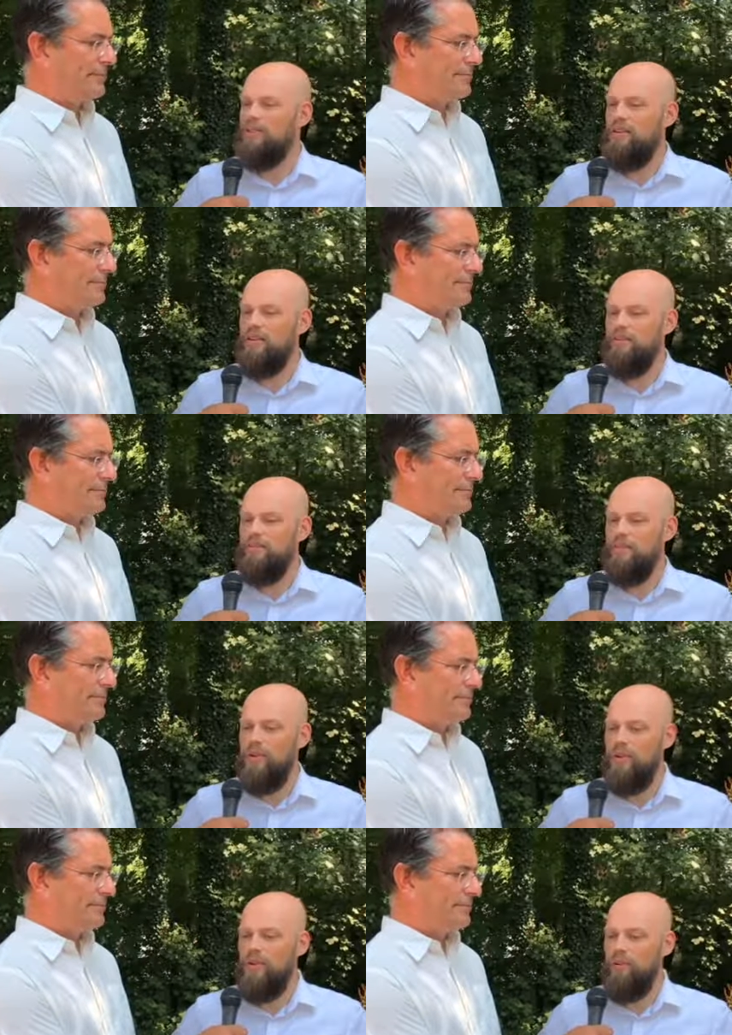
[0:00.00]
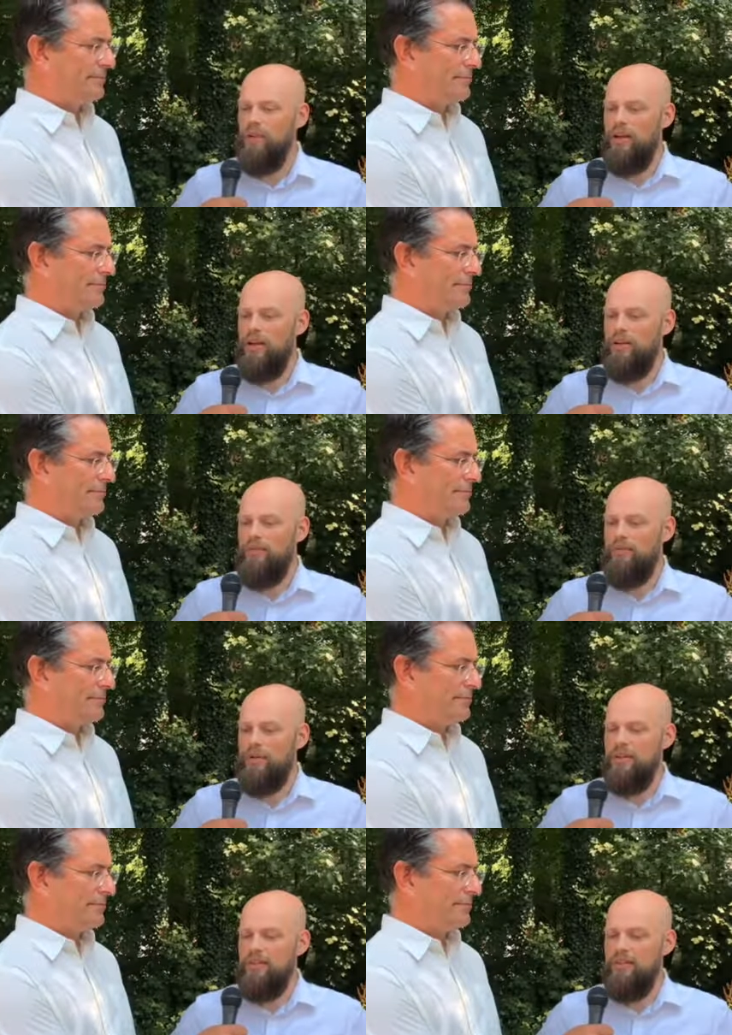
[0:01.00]
Speaker 1: Um, we have
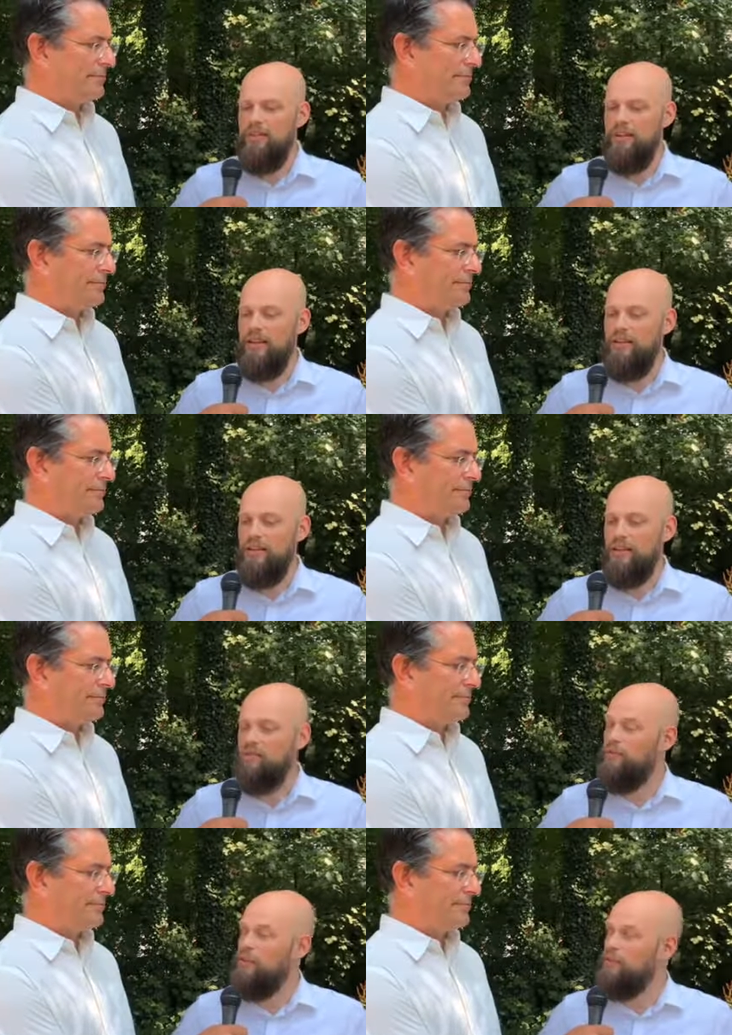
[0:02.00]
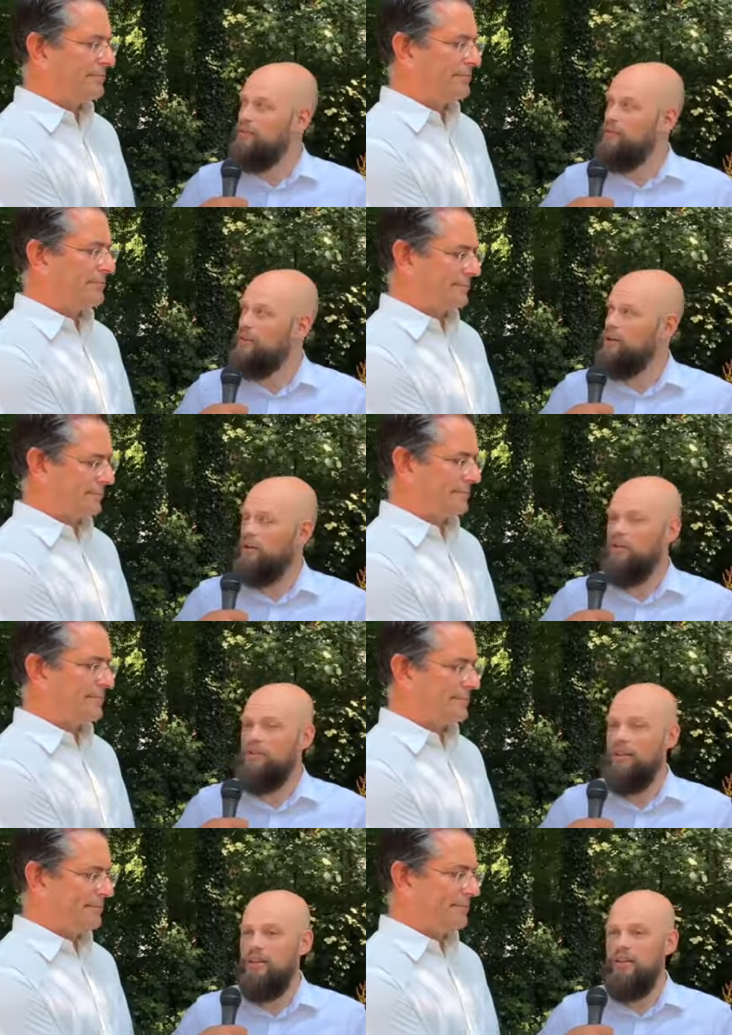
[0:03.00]
basically data in flight and we have
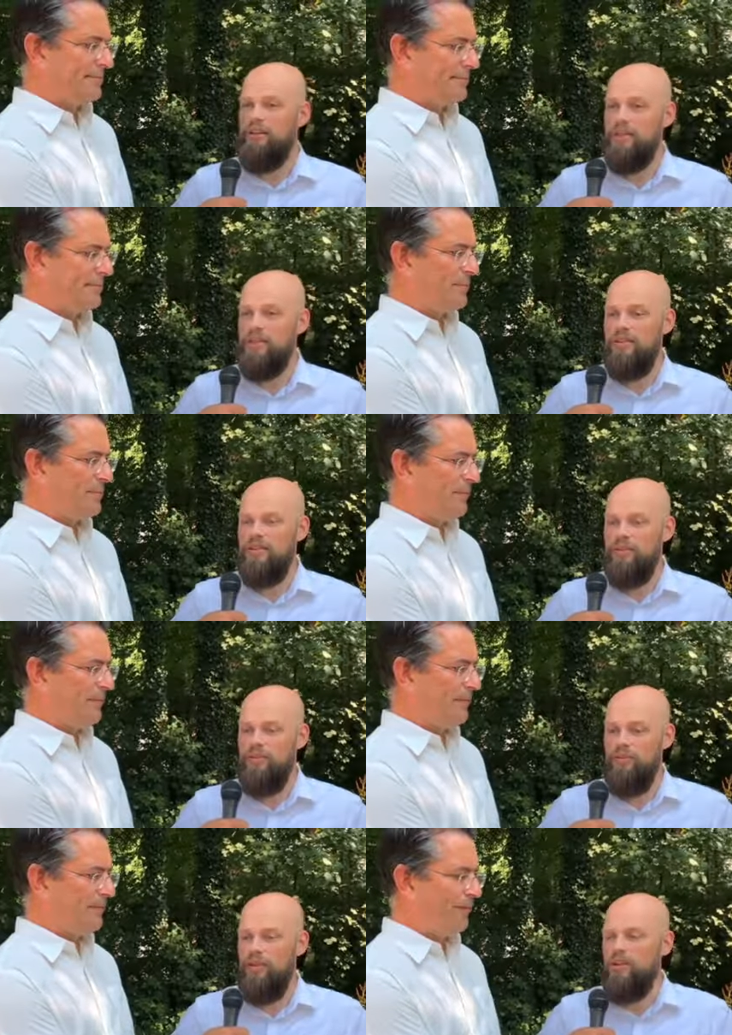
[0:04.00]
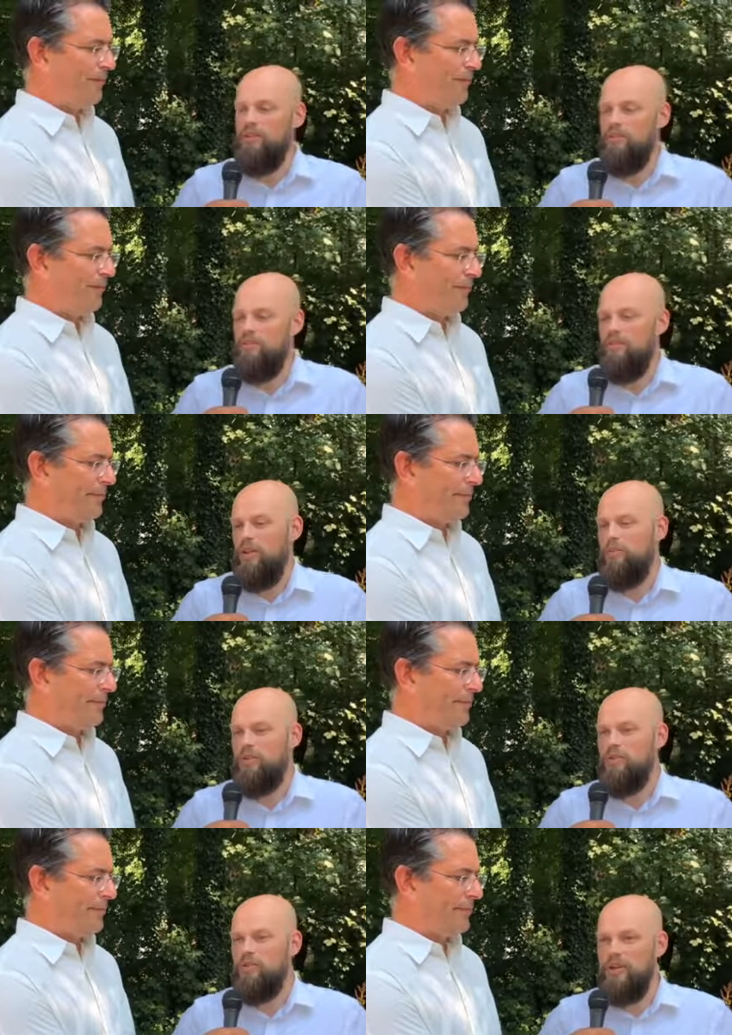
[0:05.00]
data at rest. And uh, we, as data
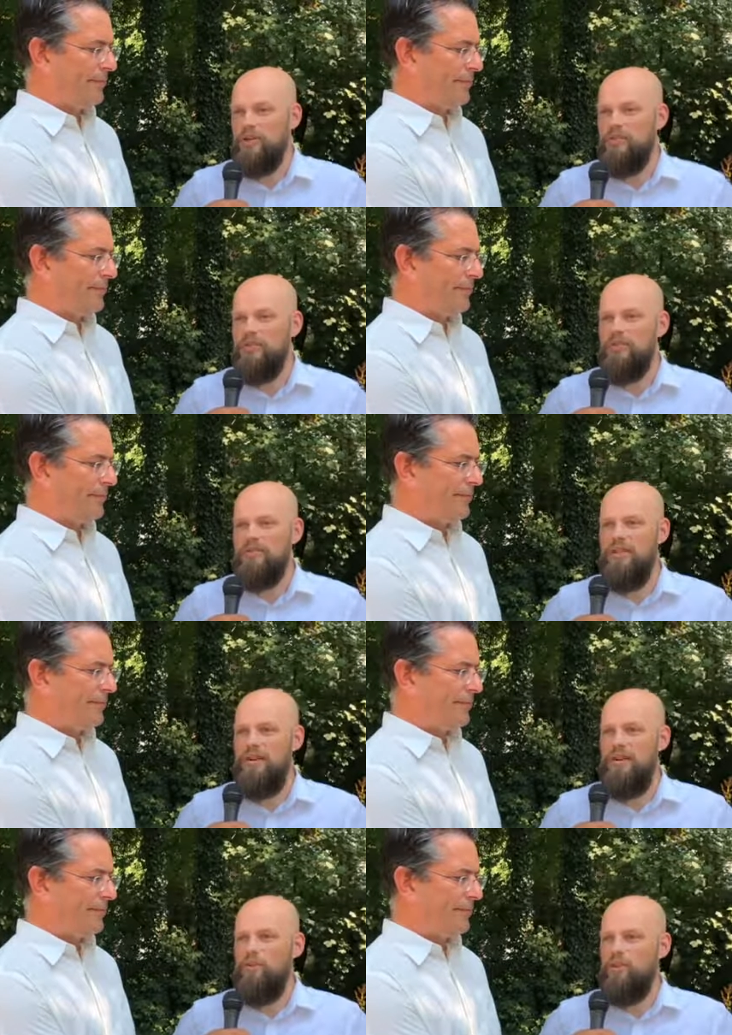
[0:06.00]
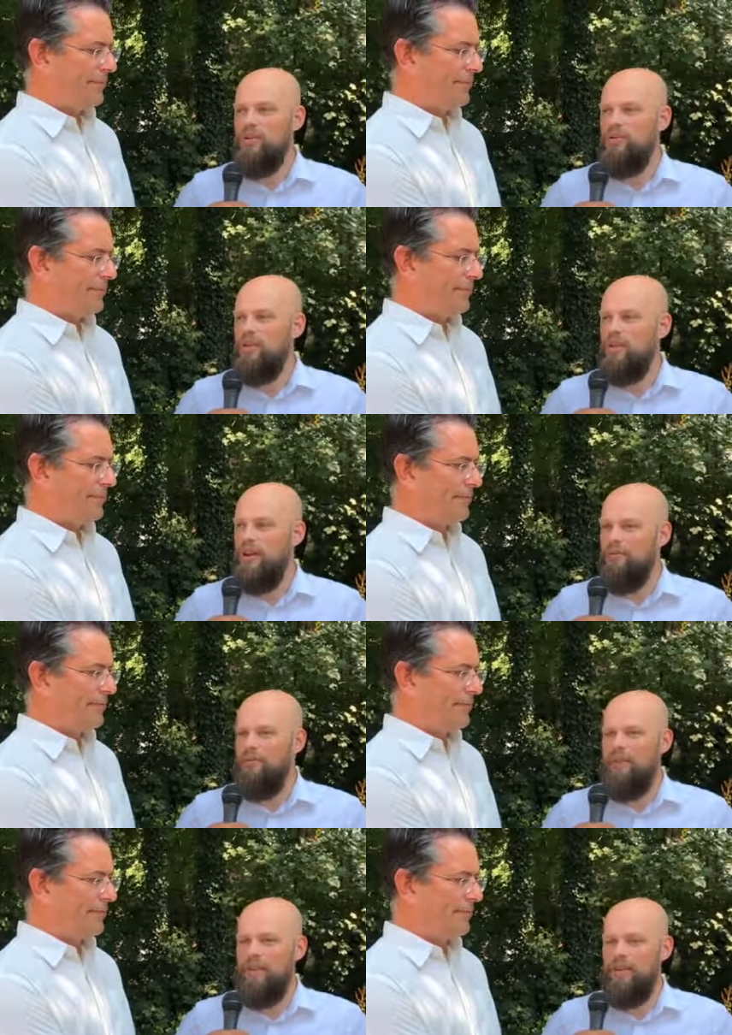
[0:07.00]
protection specialists, we see
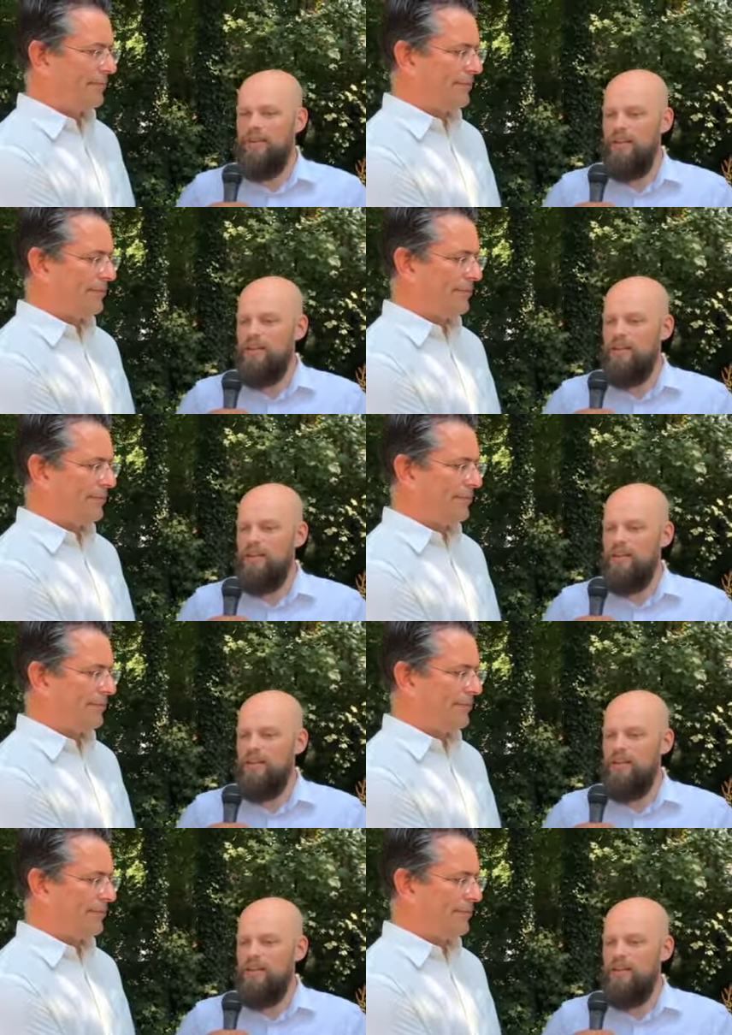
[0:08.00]
everything that